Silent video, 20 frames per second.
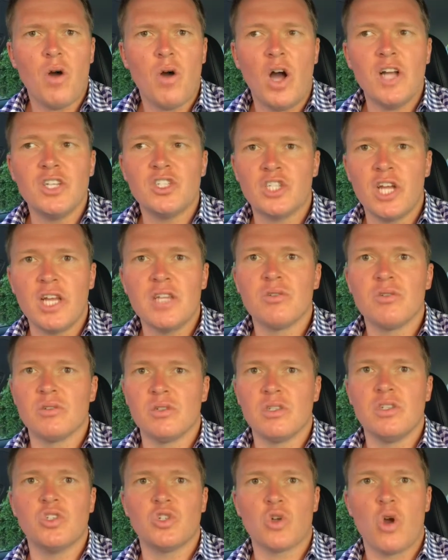I
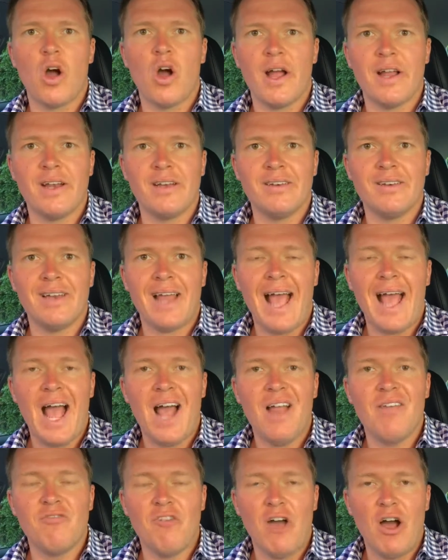genuinely try and
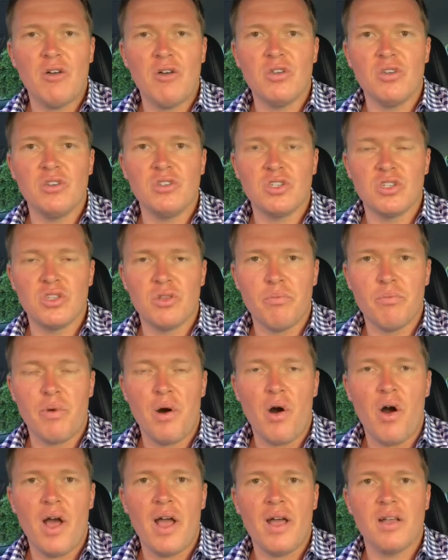add value to
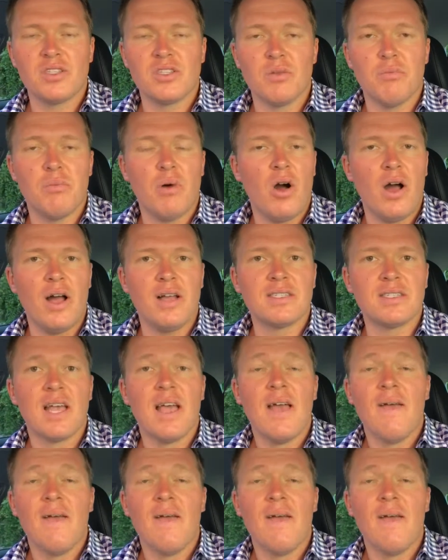buyers,